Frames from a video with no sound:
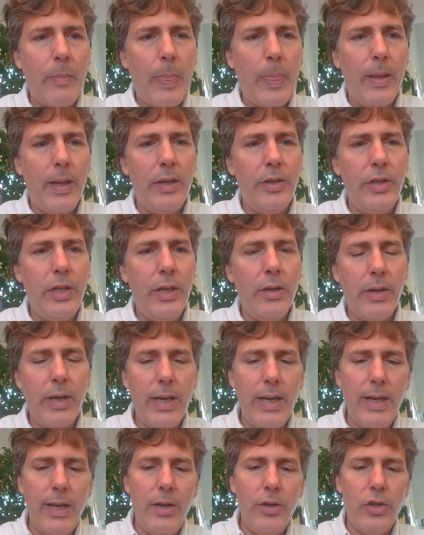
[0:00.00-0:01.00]
enter your
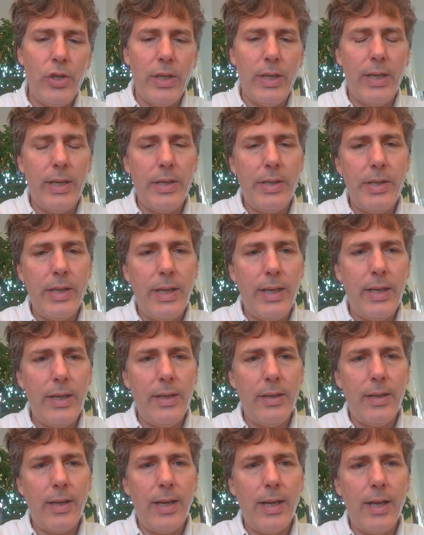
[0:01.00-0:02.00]
age, and I
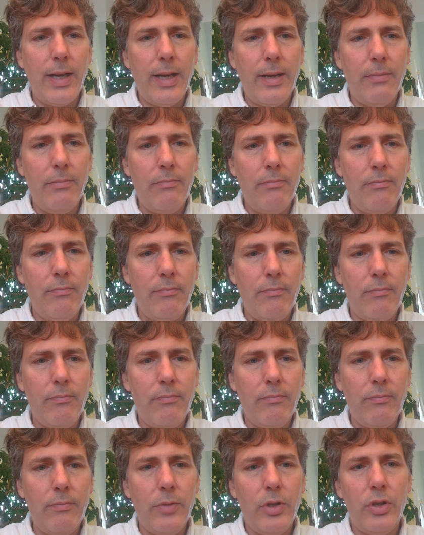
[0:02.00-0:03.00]
said I'm
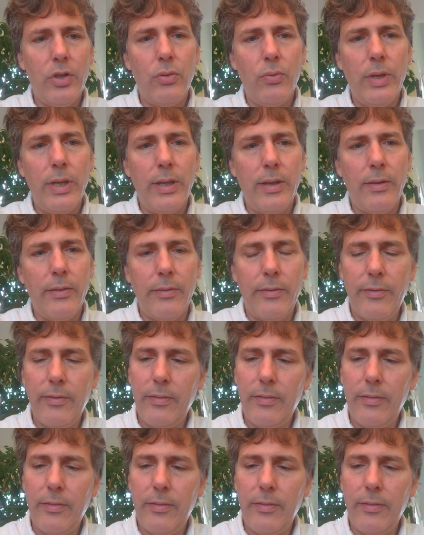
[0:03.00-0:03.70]
12.